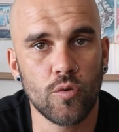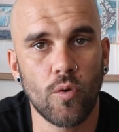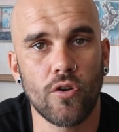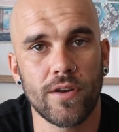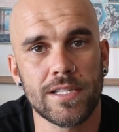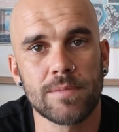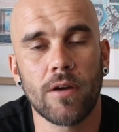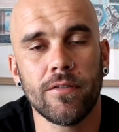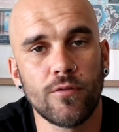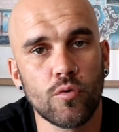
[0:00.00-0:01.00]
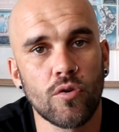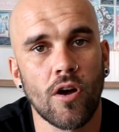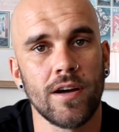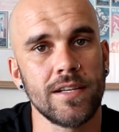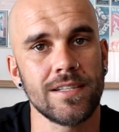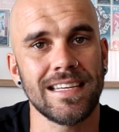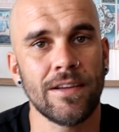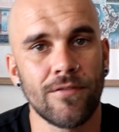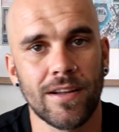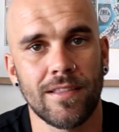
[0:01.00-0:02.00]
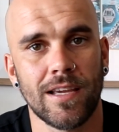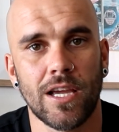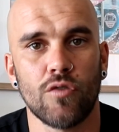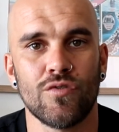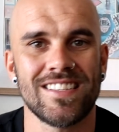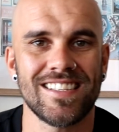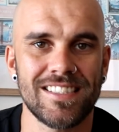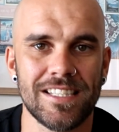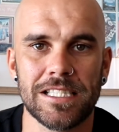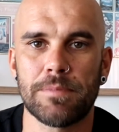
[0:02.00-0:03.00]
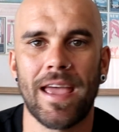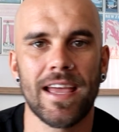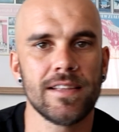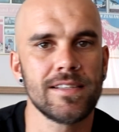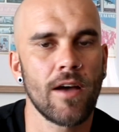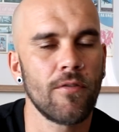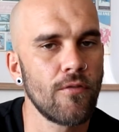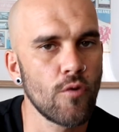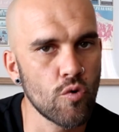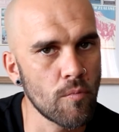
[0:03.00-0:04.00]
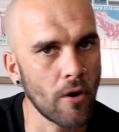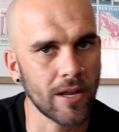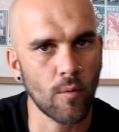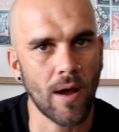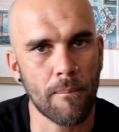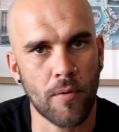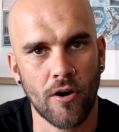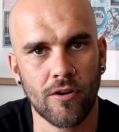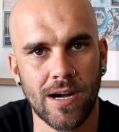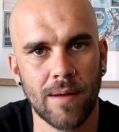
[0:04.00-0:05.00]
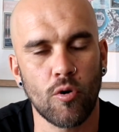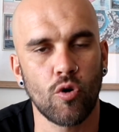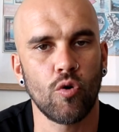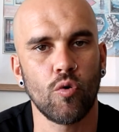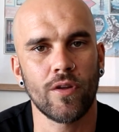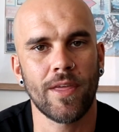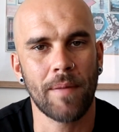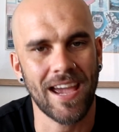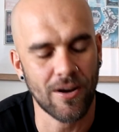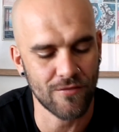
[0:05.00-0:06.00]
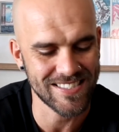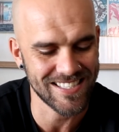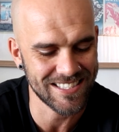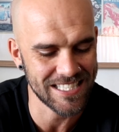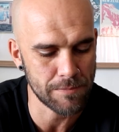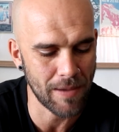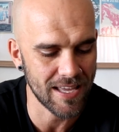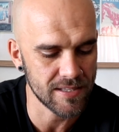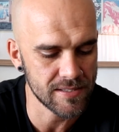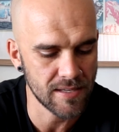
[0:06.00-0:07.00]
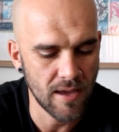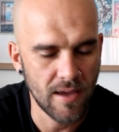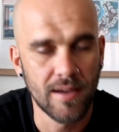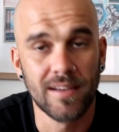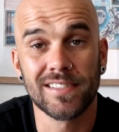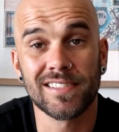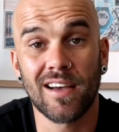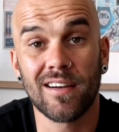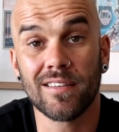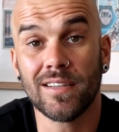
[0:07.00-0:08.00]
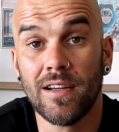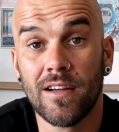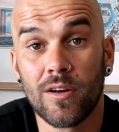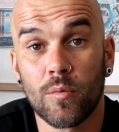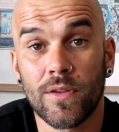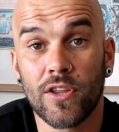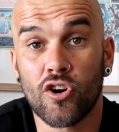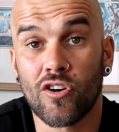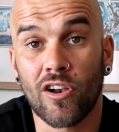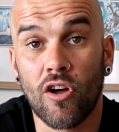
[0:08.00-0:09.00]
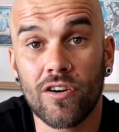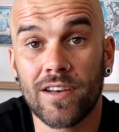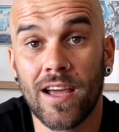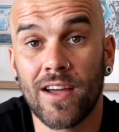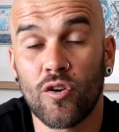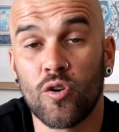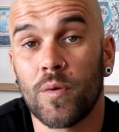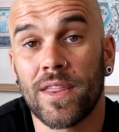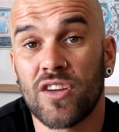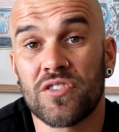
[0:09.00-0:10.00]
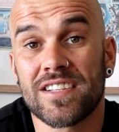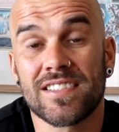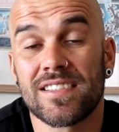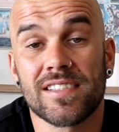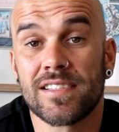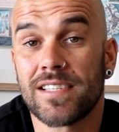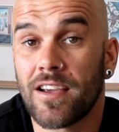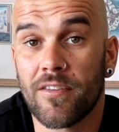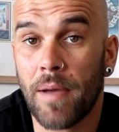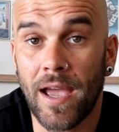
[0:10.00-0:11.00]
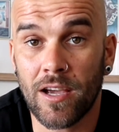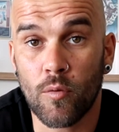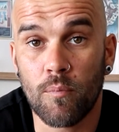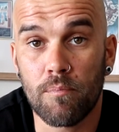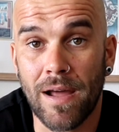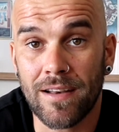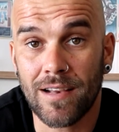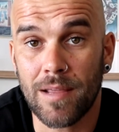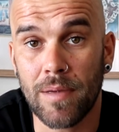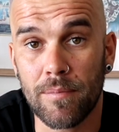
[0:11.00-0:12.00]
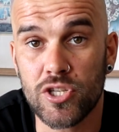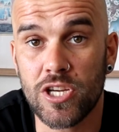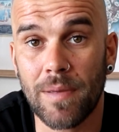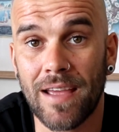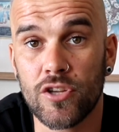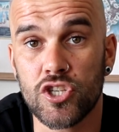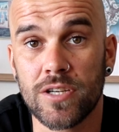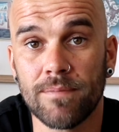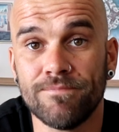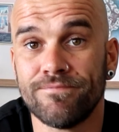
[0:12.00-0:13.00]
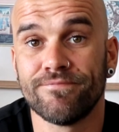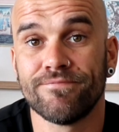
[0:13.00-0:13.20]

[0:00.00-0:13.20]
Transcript: You Want. It's my full guide to everything resistance bands, a full body weight program, all with a pack of resistance bands. So whether you're in lockdown or whether you're just sick of paying a monthly membership at the gym,